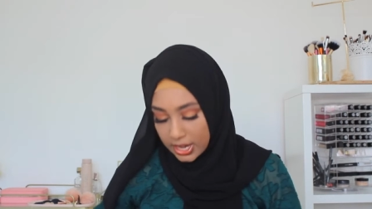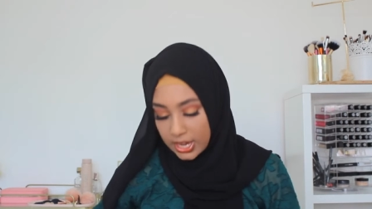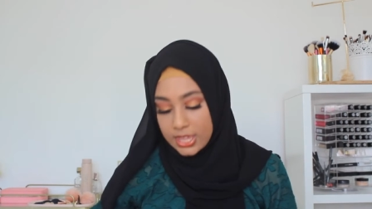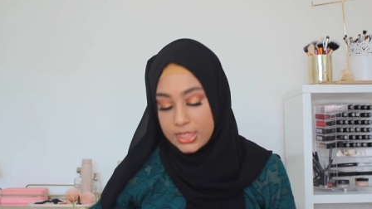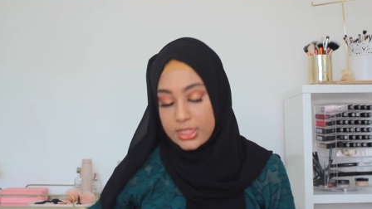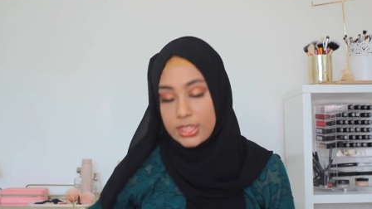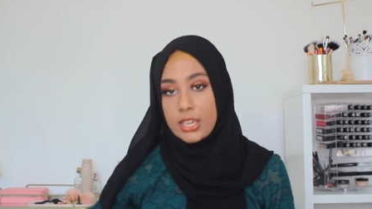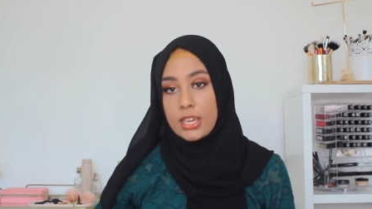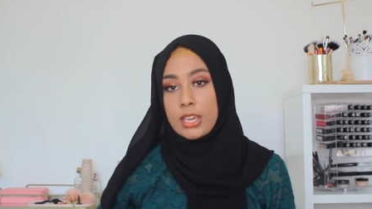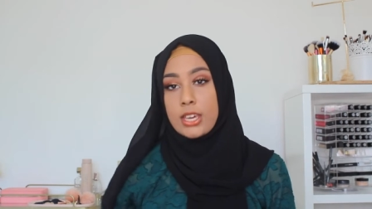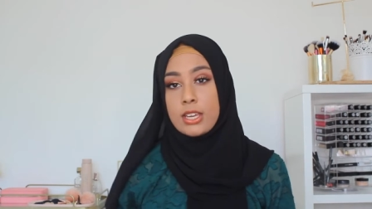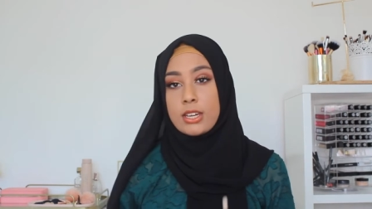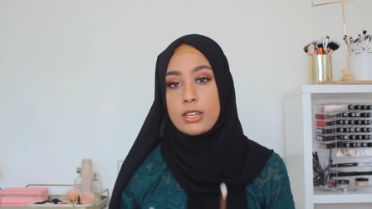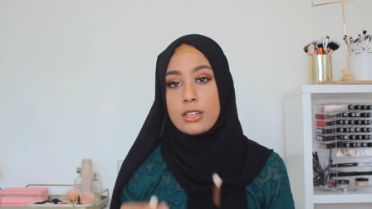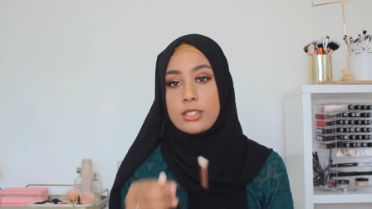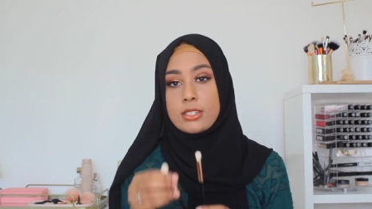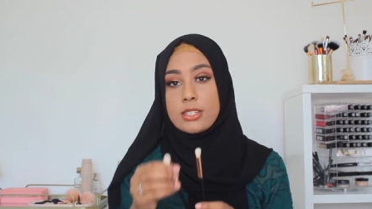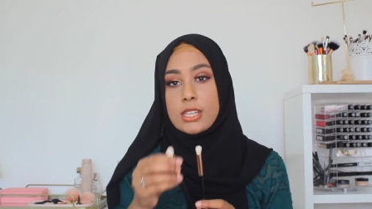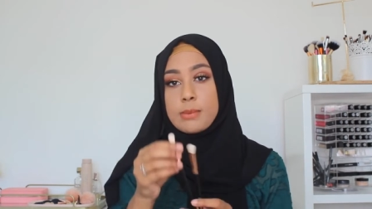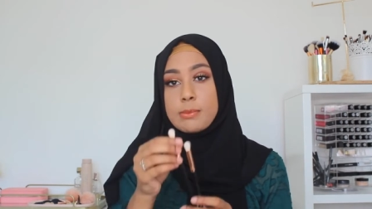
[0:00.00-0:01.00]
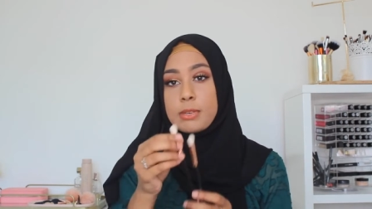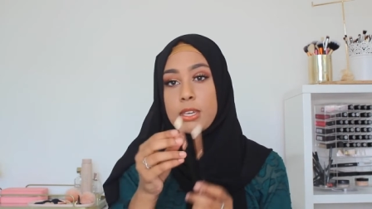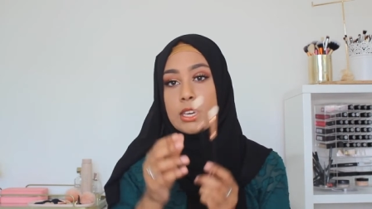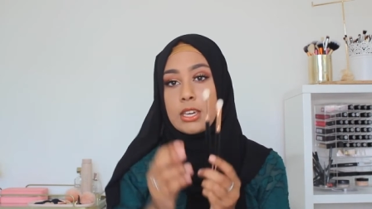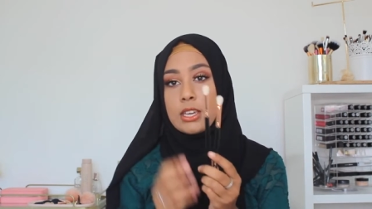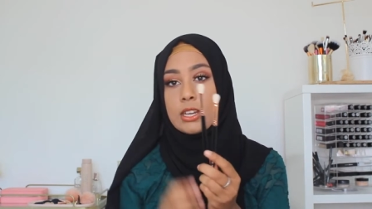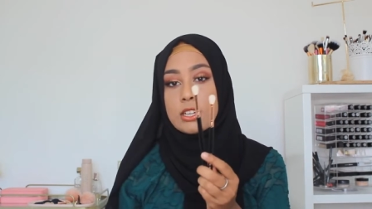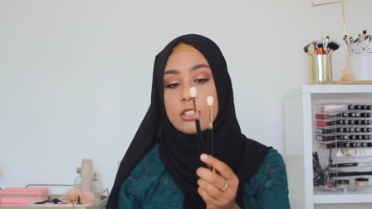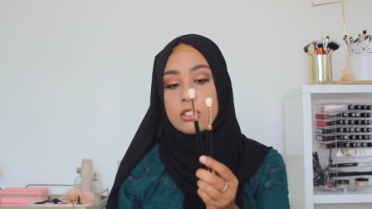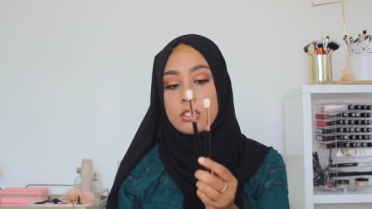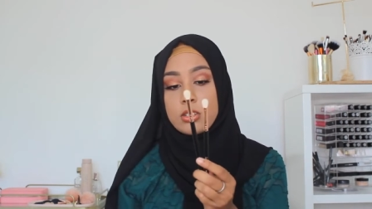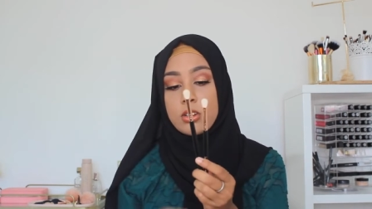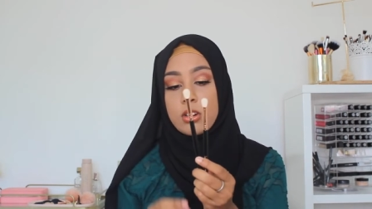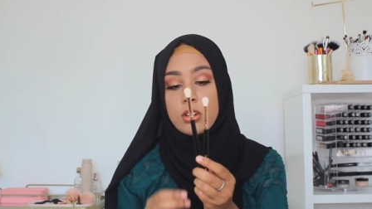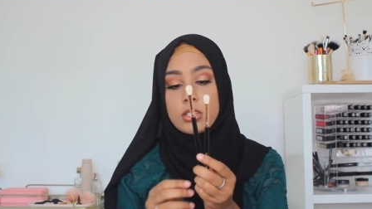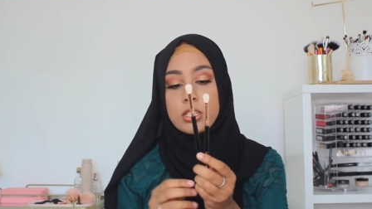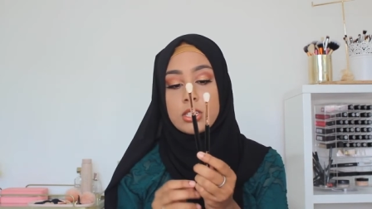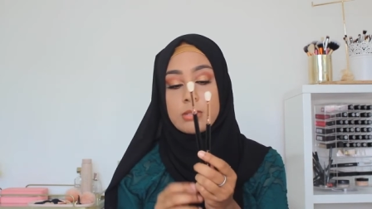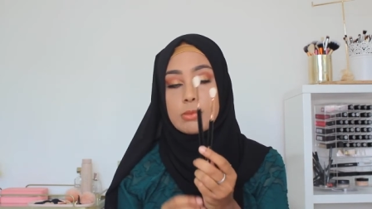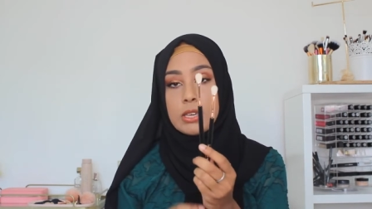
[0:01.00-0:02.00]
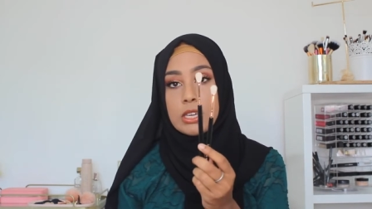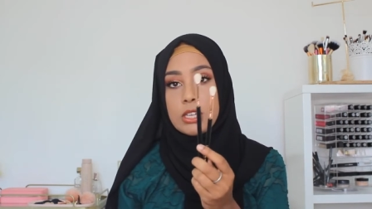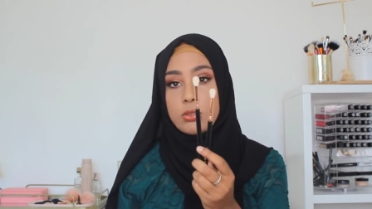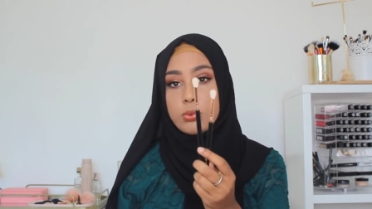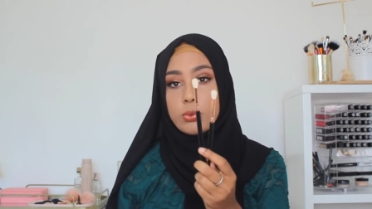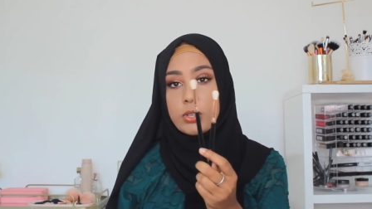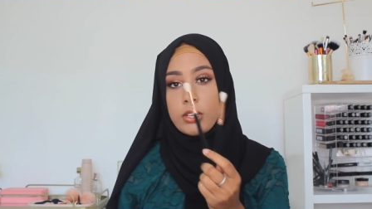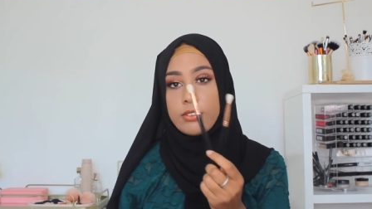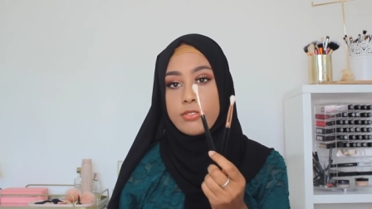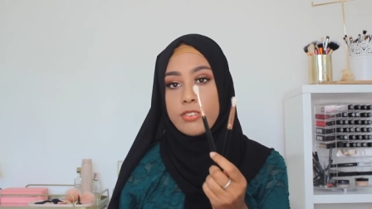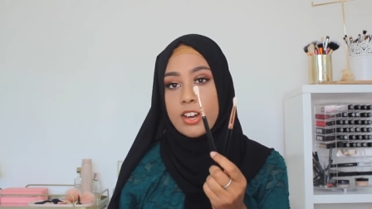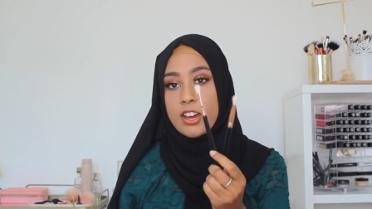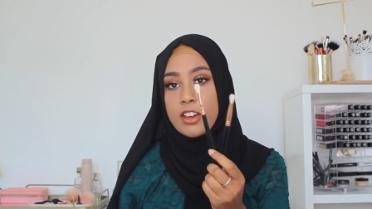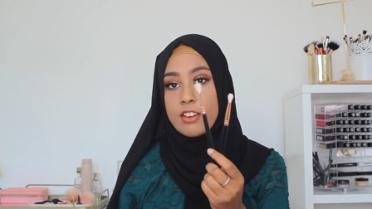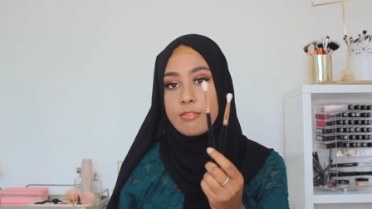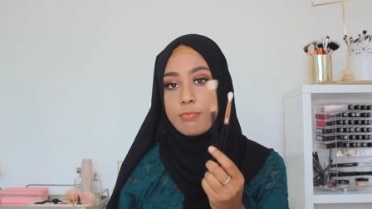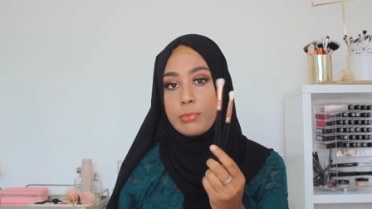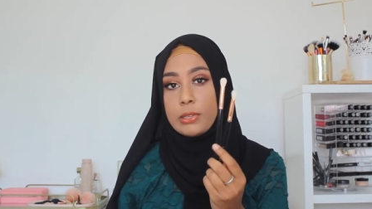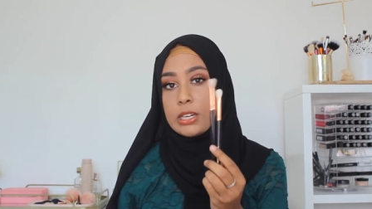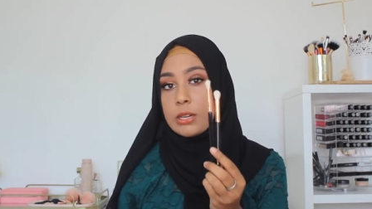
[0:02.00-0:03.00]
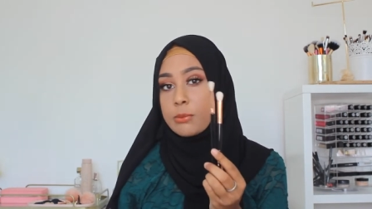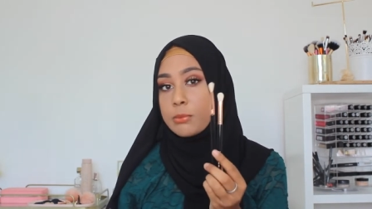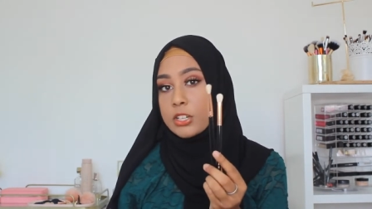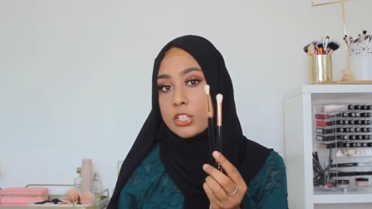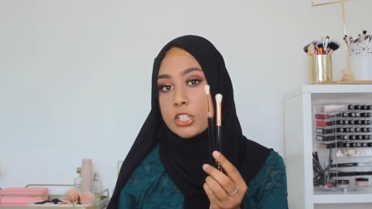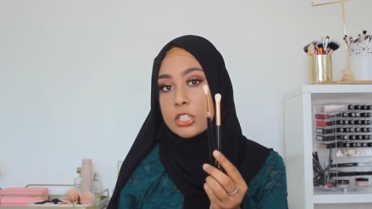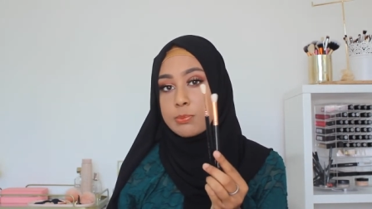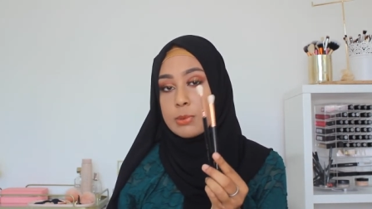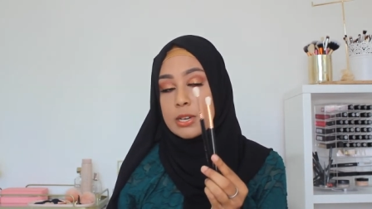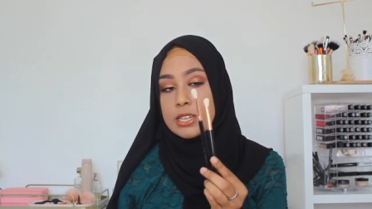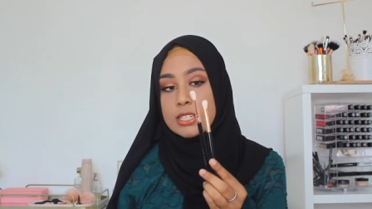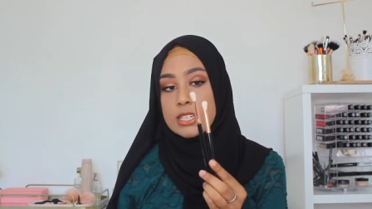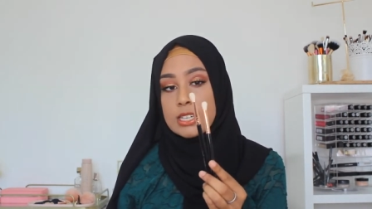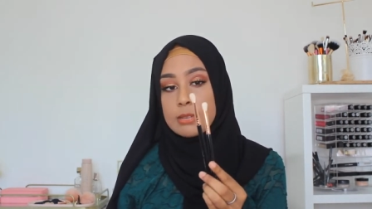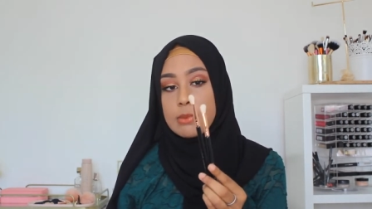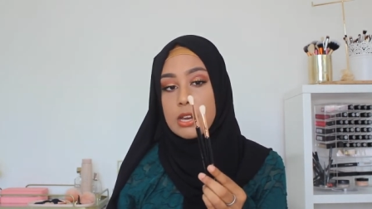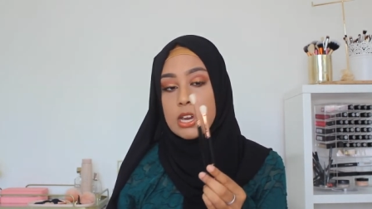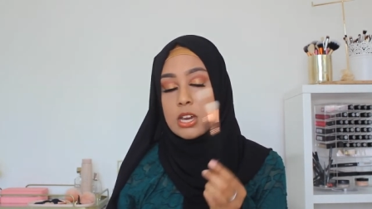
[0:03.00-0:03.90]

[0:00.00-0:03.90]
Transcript: And then same again, I just got some E25 blending brushes by Sigma.